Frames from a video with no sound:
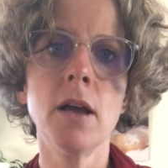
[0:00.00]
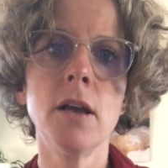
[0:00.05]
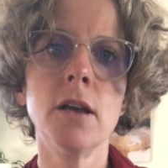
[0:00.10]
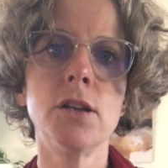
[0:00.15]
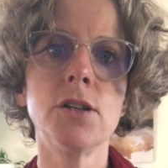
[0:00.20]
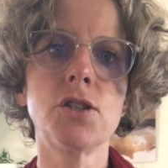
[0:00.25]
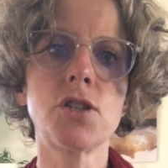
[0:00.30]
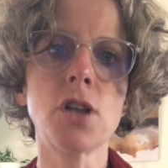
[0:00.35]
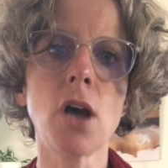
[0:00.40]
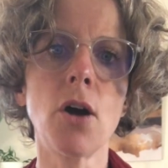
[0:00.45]

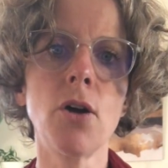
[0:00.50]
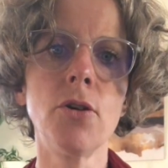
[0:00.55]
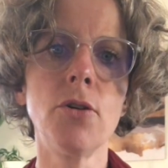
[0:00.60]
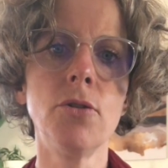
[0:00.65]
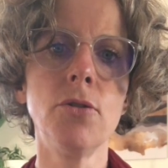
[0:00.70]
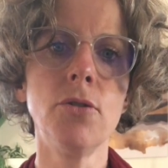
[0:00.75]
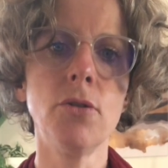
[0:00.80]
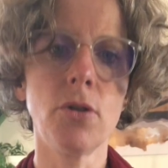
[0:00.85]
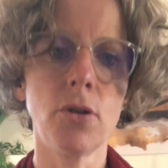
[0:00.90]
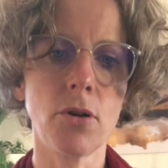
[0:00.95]

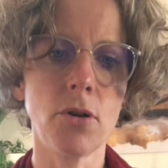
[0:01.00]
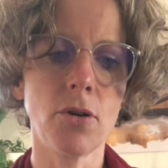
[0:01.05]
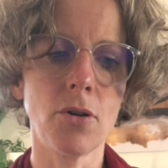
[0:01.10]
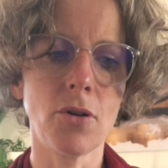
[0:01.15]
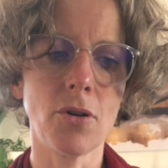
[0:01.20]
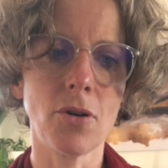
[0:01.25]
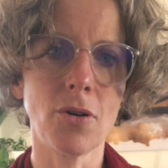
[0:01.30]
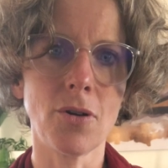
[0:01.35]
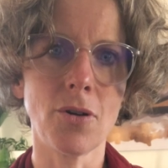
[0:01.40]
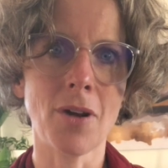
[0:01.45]
So
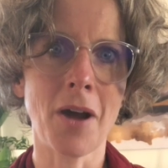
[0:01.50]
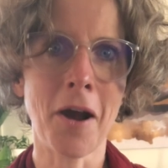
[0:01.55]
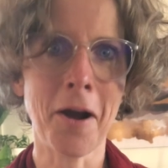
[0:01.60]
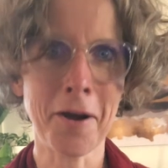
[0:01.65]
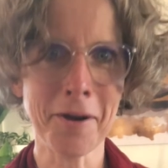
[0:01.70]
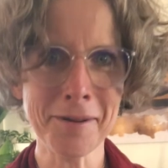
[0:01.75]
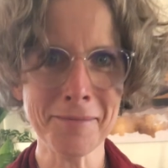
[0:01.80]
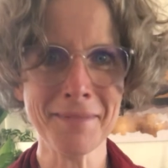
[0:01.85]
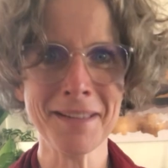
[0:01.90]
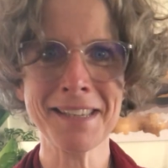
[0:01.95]
I
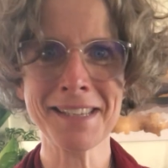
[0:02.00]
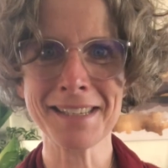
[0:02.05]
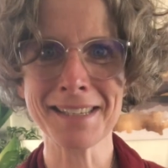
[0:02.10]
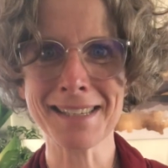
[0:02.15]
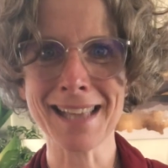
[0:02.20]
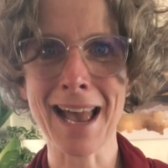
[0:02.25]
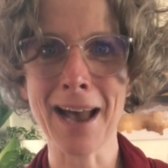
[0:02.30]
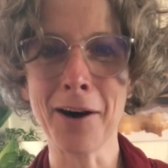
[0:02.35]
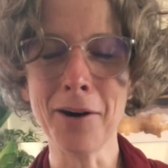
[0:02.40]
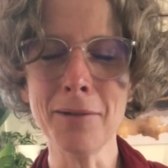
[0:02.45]
hope this has
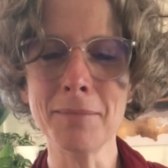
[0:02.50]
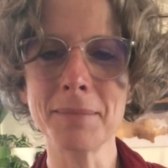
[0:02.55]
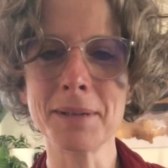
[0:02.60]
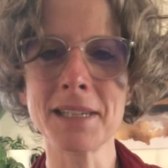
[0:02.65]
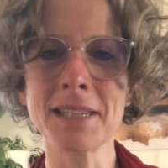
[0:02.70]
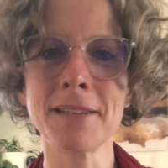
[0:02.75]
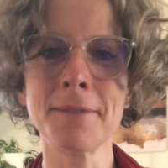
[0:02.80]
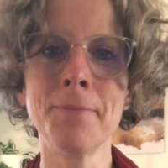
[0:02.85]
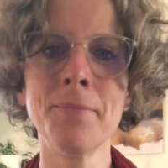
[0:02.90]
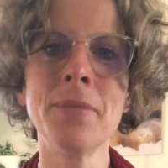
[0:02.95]

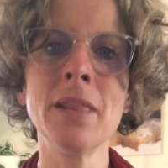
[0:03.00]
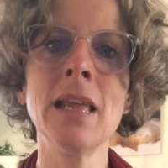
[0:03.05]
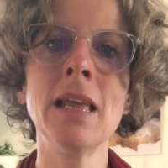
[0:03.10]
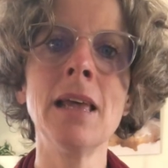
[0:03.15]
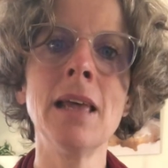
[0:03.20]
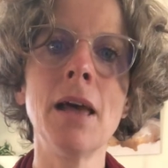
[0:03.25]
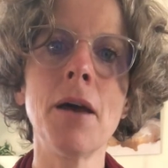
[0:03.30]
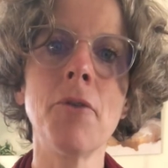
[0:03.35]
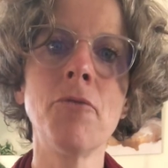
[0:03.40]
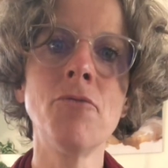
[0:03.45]
helped.
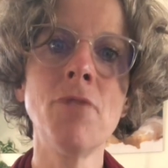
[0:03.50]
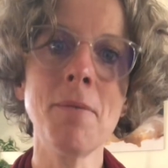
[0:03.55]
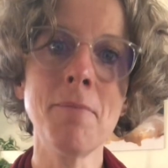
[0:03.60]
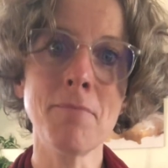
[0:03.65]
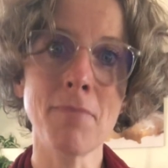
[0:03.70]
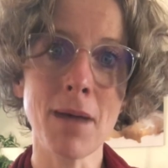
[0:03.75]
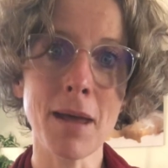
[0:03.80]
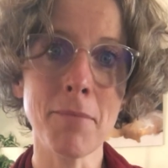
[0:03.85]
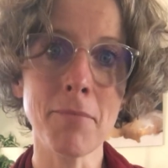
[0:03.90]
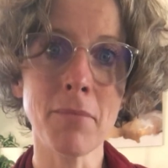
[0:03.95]

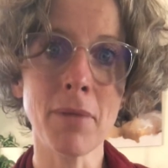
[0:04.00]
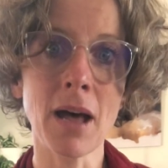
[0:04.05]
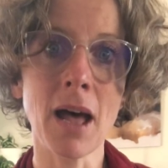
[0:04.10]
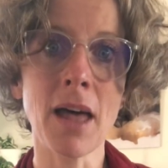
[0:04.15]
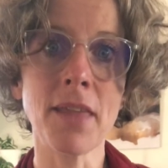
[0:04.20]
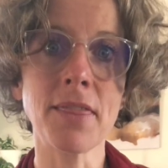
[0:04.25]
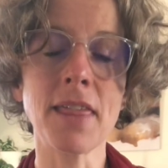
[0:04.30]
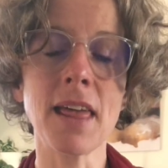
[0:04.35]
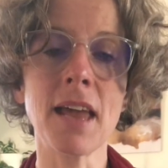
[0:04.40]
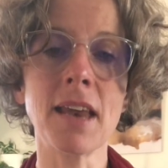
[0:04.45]
Remember
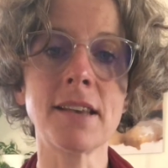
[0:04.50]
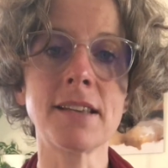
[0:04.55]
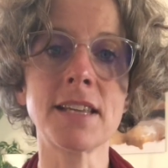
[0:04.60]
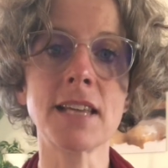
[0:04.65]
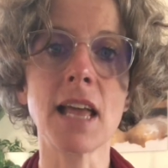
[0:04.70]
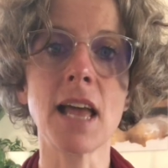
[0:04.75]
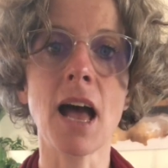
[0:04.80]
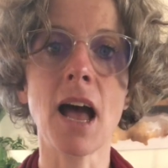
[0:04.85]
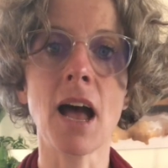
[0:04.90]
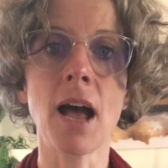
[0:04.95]
that
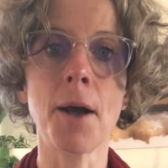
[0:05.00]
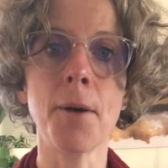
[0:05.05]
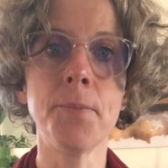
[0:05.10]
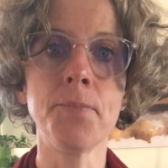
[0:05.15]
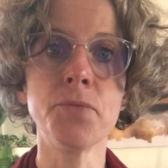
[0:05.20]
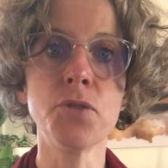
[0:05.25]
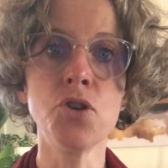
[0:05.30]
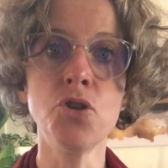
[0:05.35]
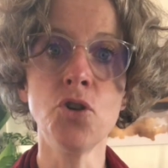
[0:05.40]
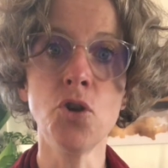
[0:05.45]

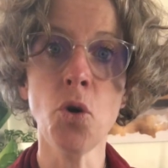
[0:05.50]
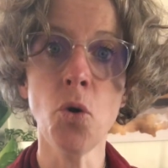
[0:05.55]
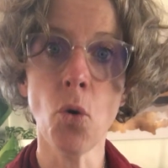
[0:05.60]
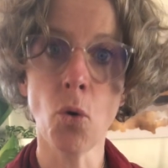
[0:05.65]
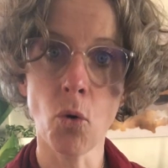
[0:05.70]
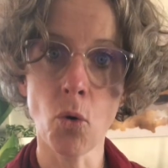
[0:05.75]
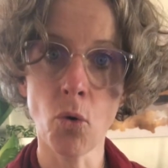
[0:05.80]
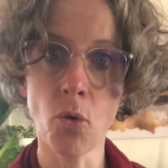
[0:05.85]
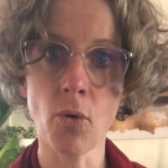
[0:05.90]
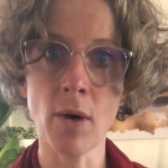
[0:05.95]
you can
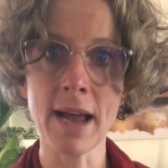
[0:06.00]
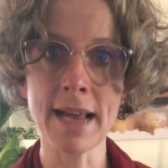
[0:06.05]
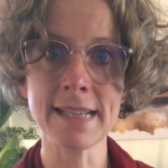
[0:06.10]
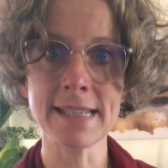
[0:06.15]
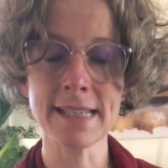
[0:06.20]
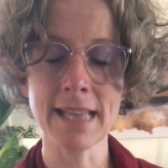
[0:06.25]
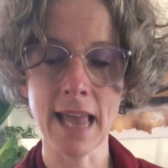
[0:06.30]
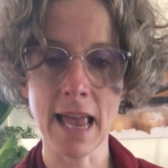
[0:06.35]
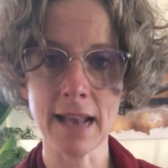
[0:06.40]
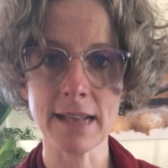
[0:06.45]

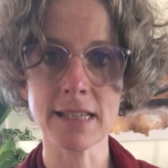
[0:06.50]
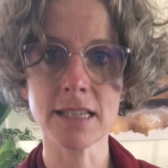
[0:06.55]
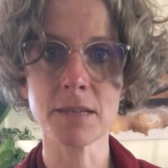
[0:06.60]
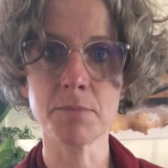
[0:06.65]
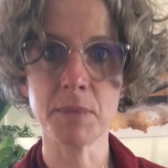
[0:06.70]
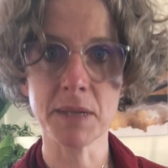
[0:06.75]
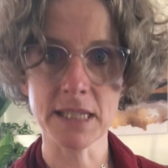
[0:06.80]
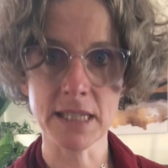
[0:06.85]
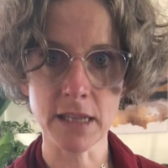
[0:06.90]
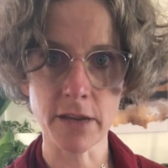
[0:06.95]
always get
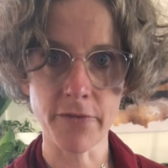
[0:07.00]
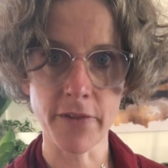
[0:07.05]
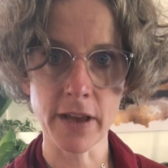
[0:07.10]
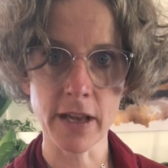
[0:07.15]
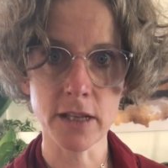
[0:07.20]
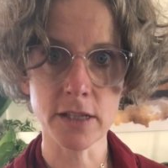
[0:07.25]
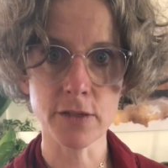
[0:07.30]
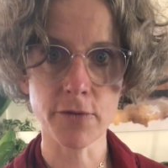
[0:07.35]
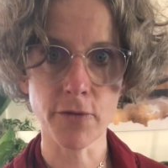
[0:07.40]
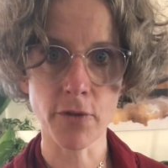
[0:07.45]

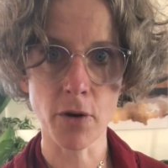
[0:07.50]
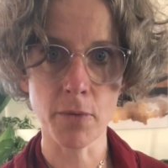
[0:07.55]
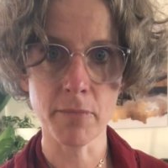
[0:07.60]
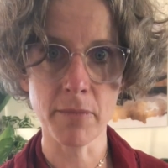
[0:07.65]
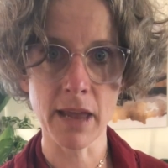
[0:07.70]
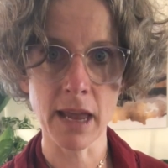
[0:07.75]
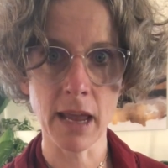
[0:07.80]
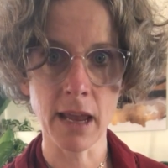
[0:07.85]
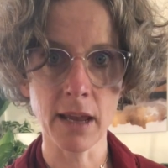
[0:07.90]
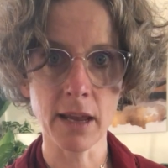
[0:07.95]
specifics from
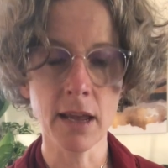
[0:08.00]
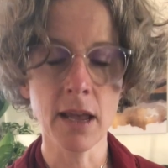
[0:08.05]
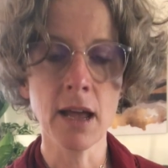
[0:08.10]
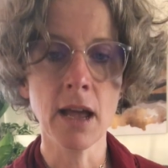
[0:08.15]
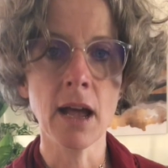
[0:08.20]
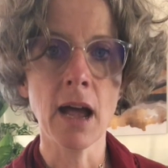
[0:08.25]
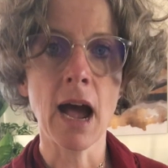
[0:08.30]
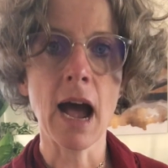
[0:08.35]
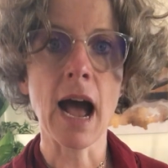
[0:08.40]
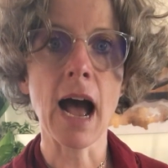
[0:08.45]
me
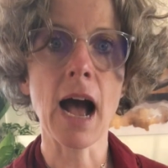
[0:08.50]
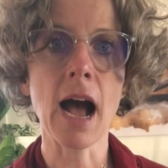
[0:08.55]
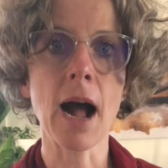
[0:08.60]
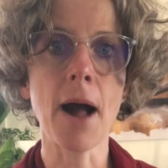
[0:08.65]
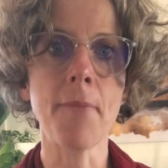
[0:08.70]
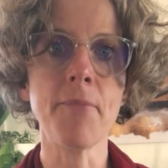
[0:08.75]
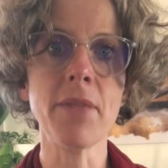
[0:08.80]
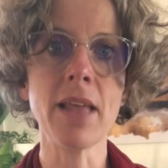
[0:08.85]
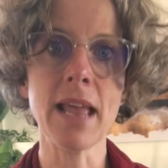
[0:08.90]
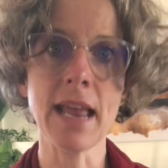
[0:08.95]

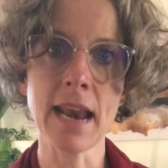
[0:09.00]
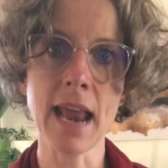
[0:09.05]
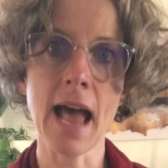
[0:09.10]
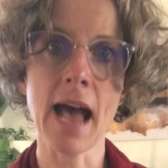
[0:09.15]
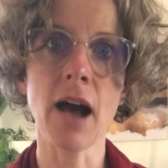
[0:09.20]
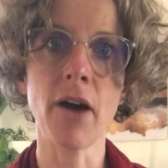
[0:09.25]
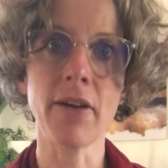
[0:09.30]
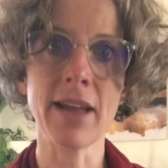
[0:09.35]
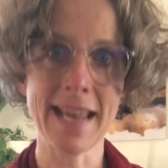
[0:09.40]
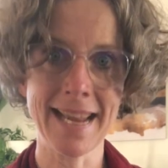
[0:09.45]
in
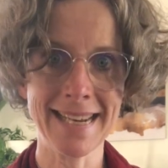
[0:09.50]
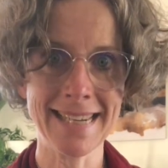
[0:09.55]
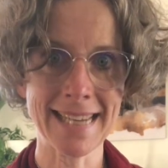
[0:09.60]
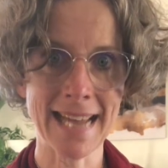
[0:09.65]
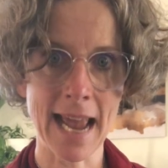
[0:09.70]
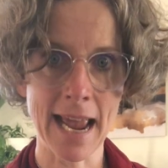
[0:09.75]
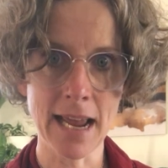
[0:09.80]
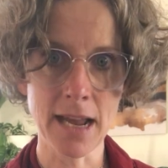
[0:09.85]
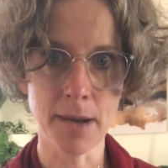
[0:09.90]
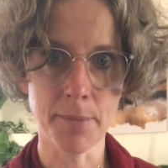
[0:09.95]
our
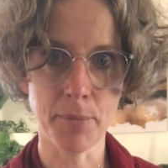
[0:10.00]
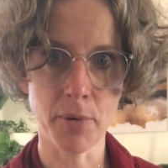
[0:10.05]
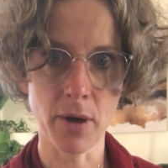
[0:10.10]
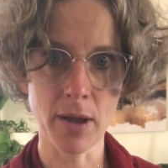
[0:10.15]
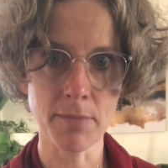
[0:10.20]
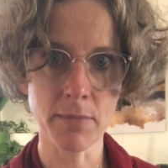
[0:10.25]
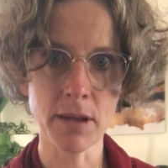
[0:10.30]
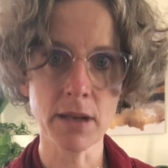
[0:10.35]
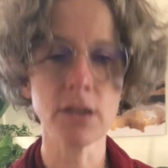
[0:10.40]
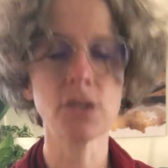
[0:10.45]
intake
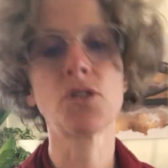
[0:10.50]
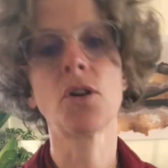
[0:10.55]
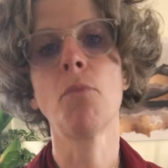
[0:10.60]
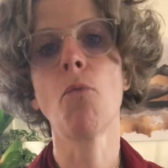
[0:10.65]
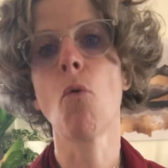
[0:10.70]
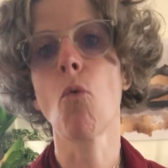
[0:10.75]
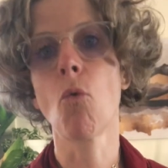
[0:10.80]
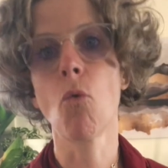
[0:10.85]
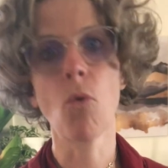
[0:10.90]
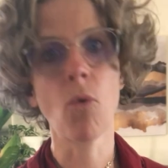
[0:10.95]
appointment. So I'm
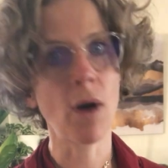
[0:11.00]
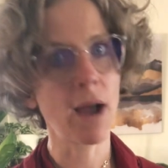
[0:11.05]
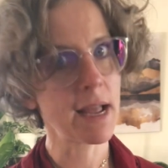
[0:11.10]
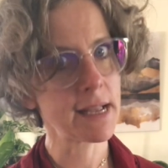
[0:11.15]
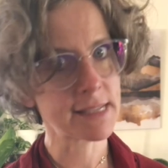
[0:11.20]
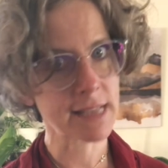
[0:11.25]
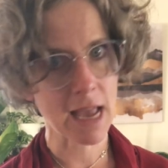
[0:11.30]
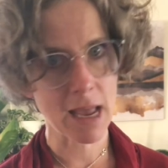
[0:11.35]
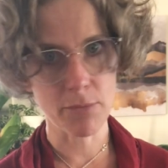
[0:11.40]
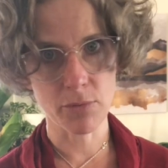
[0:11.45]

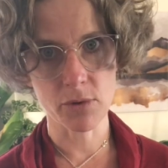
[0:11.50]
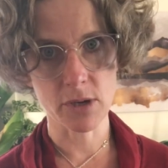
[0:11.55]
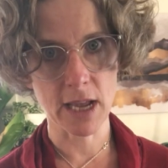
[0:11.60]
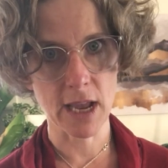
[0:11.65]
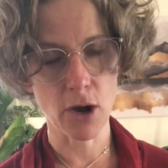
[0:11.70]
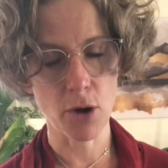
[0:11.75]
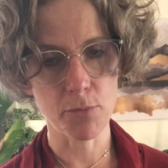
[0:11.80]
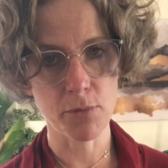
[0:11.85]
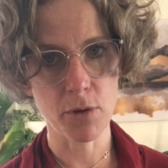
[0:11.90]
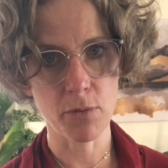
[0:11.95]
always able to
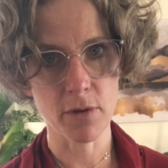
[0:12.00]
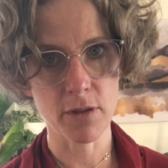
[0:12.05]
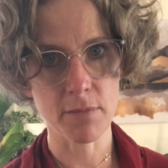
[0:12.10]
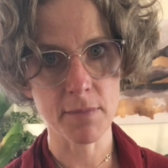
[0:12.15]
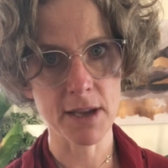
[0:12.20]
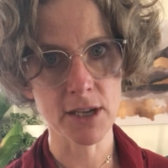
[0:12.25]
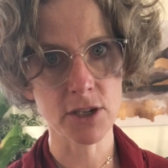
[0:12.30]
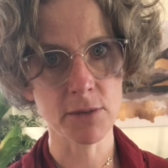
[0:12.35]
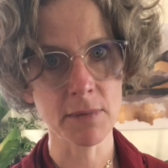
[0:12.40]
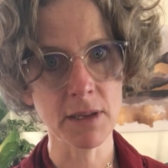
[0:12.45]
help you with
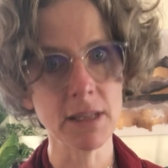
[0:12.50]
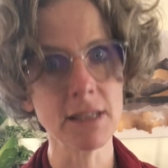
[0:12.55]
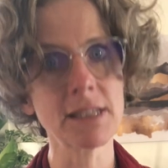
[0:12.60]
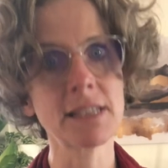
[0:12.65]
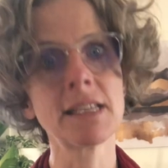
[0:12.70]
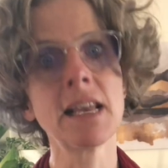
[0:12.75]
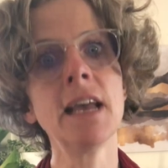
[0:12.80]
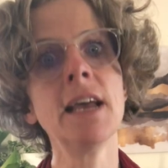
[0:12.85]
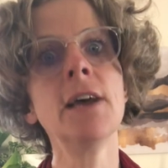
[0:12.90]
measurements.